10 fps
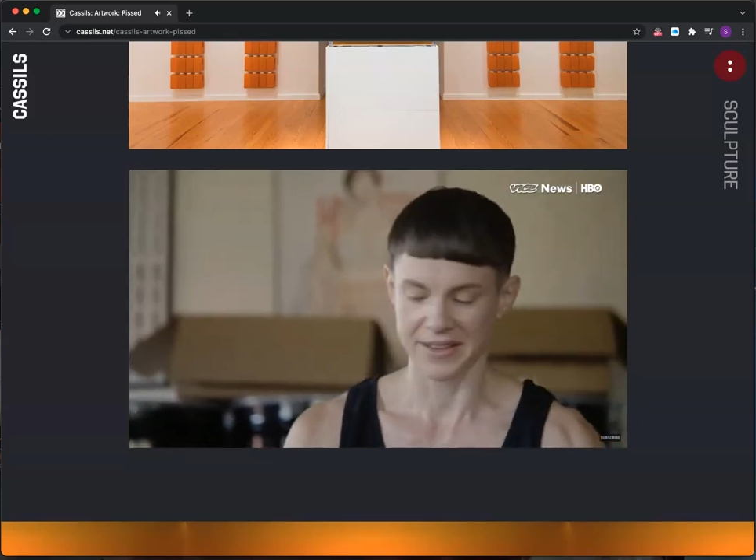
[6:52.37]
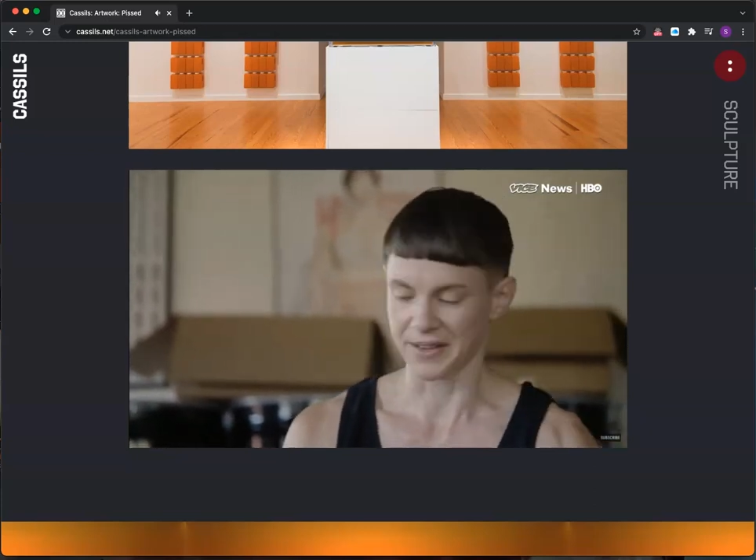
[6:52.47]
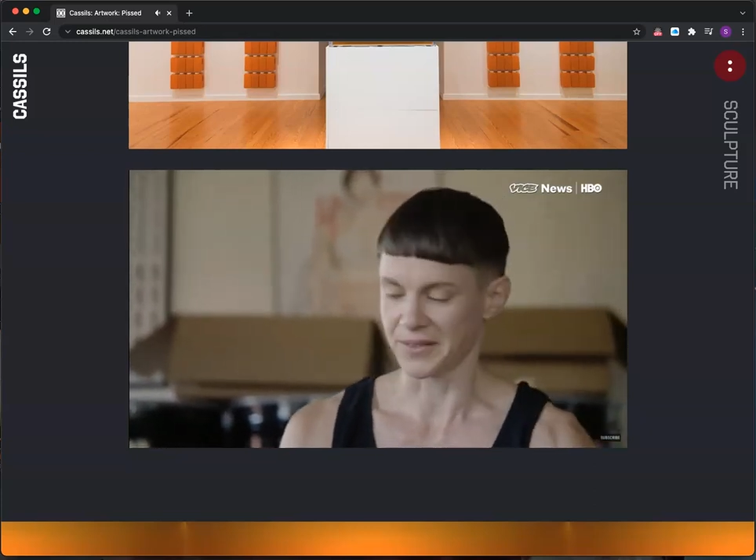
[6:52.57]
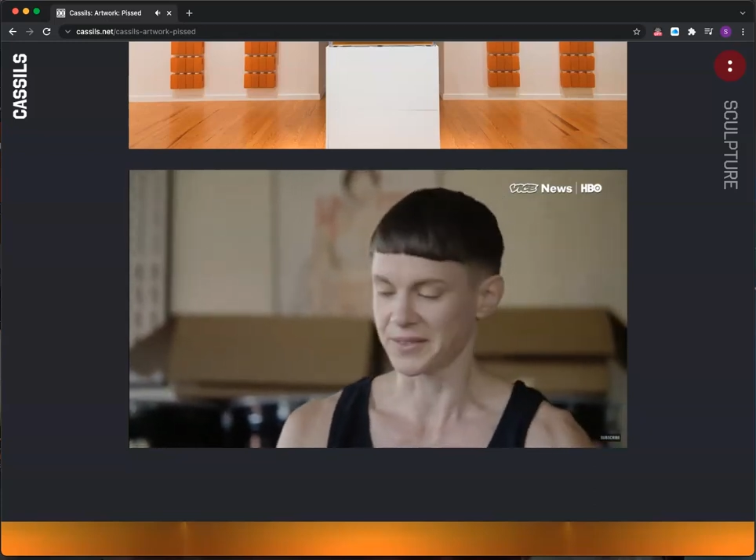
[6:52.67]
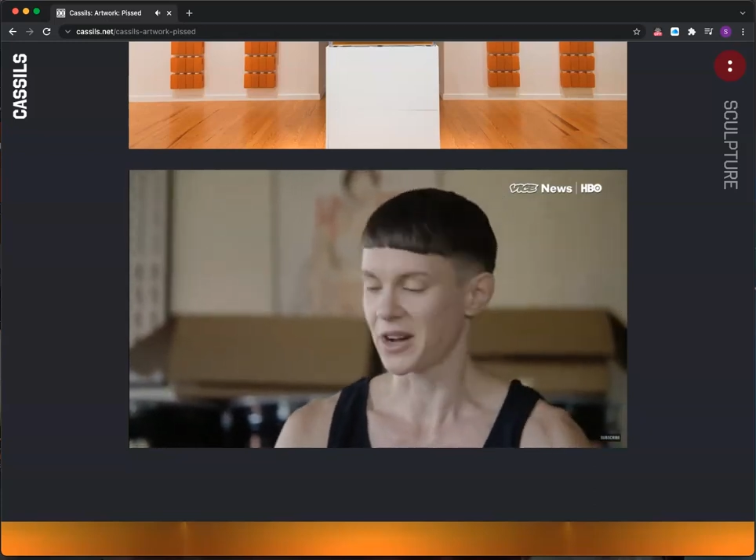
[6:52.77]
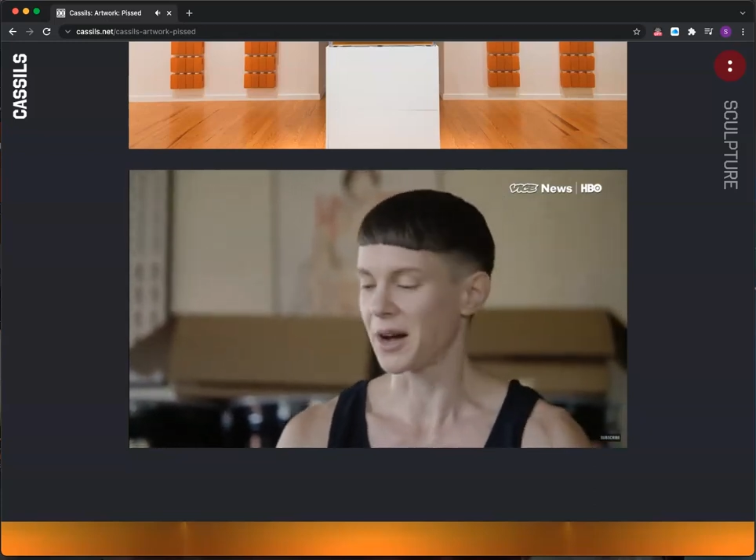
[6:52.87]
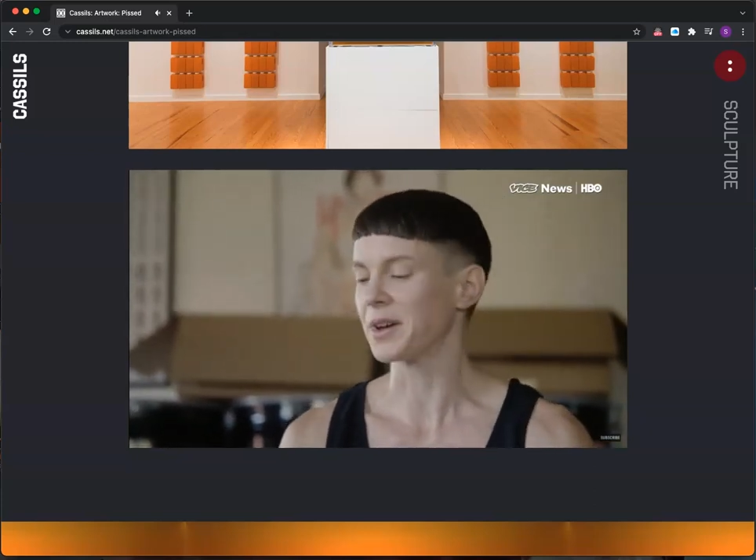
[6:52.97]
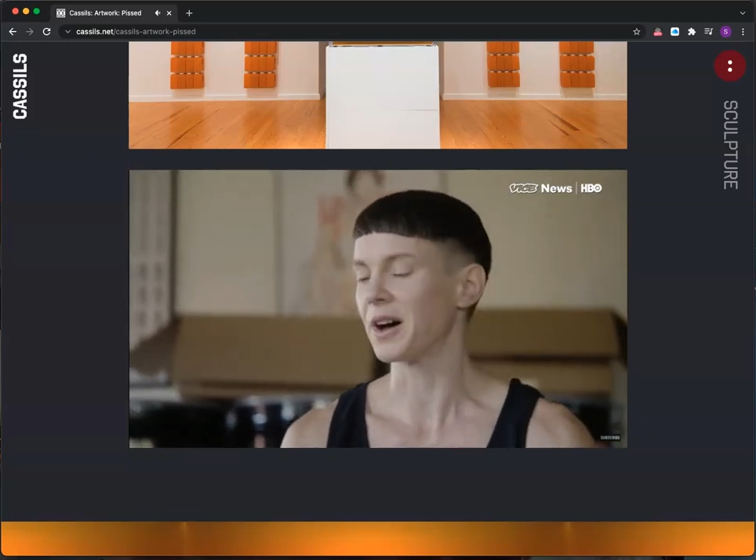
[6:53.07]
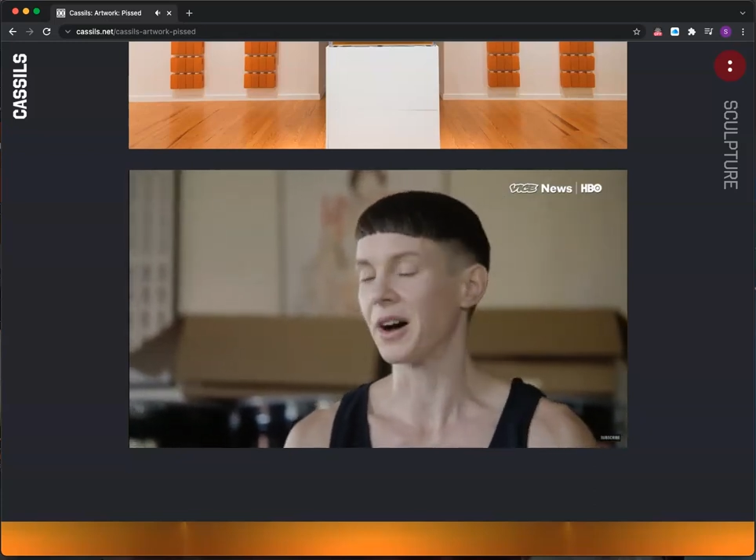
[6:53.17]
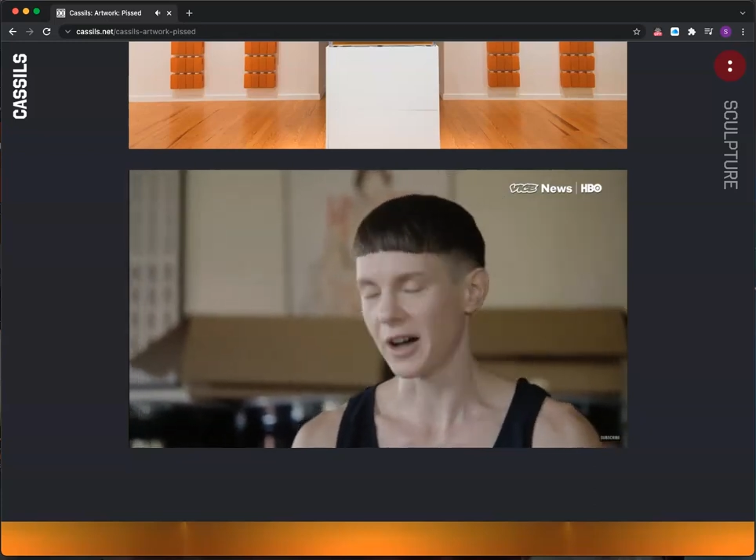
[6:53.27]
you know,
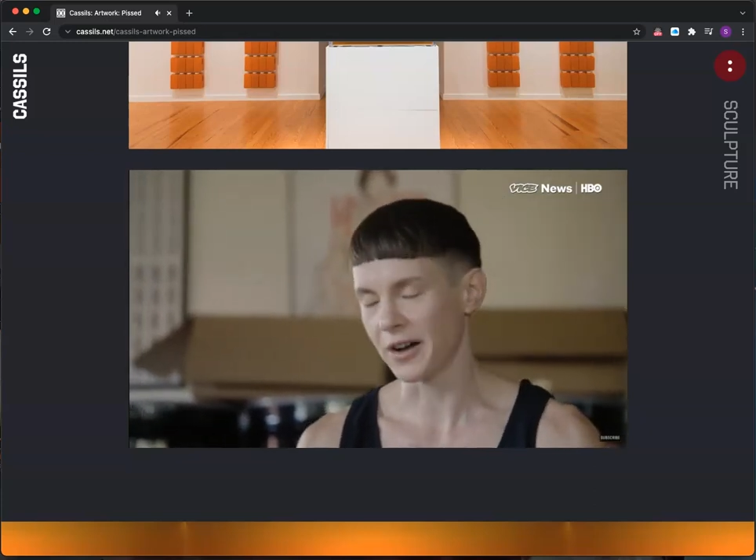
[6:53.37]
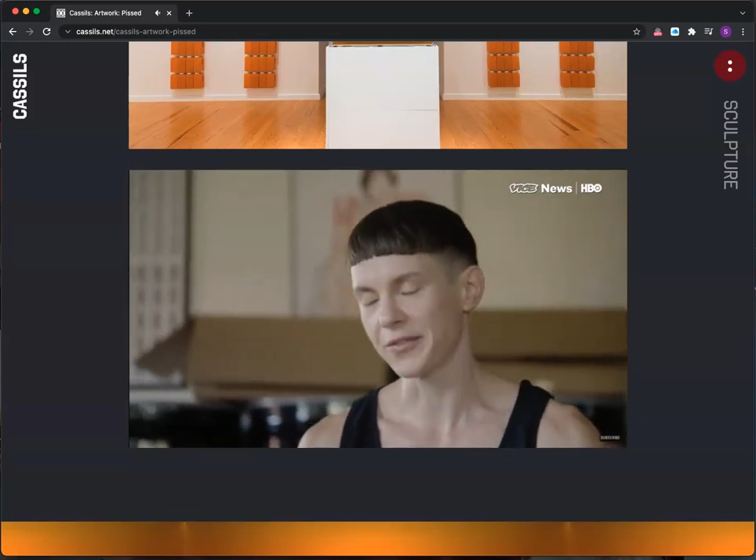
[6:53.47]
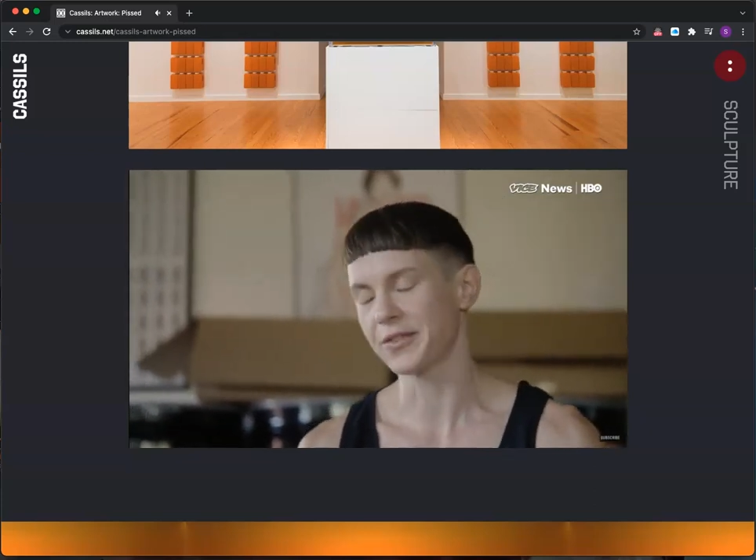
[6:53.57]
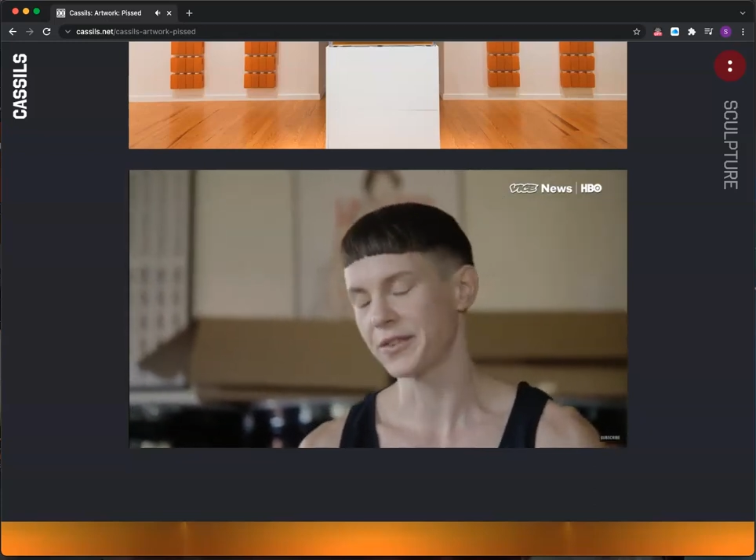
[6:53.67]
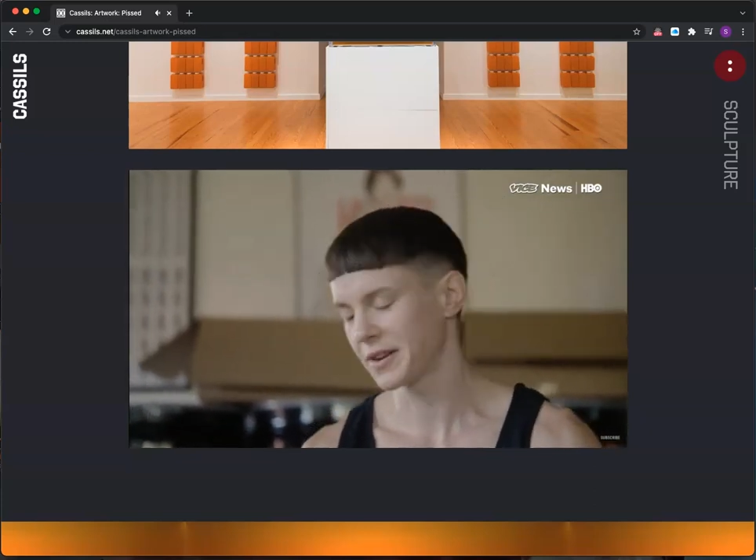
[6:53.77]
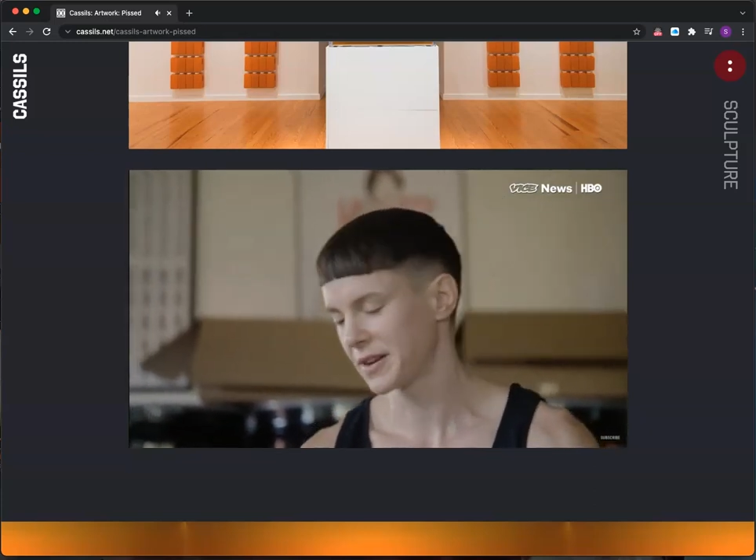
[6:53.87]
topped off